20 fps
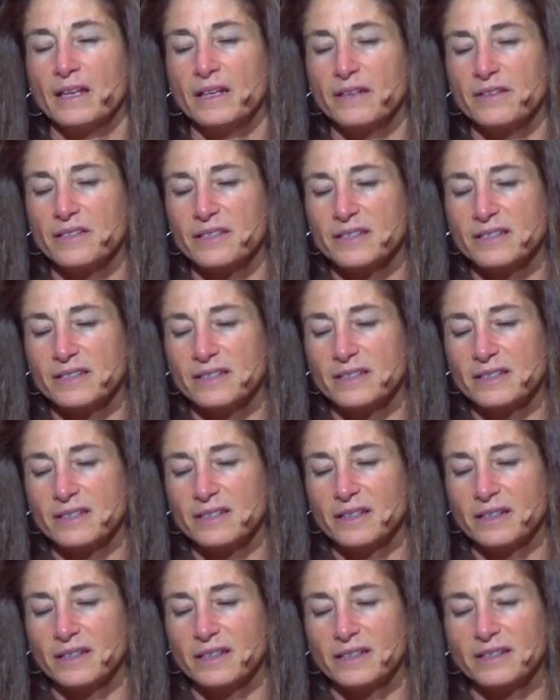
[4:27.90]
Now, this is
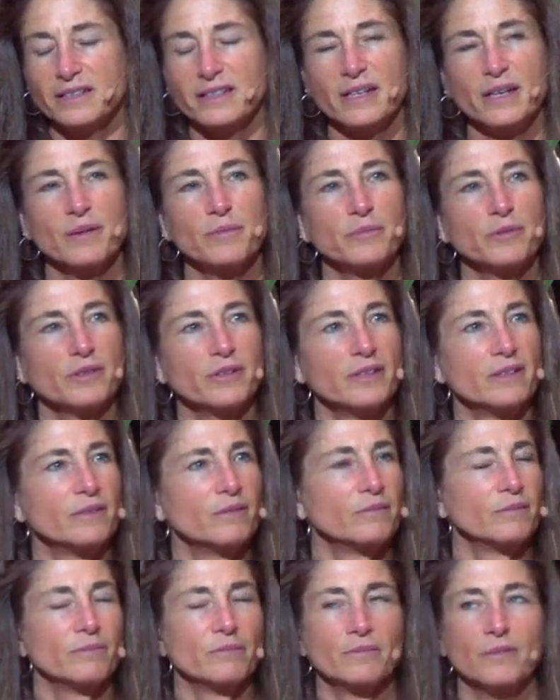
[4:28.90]
an example
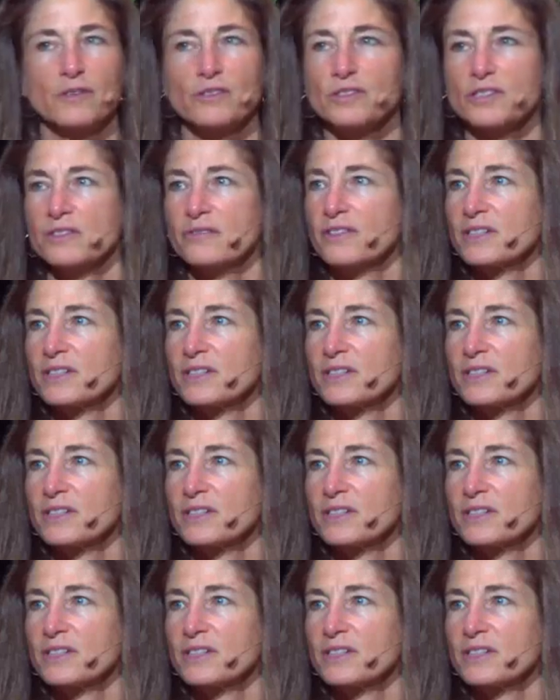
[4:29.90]
that most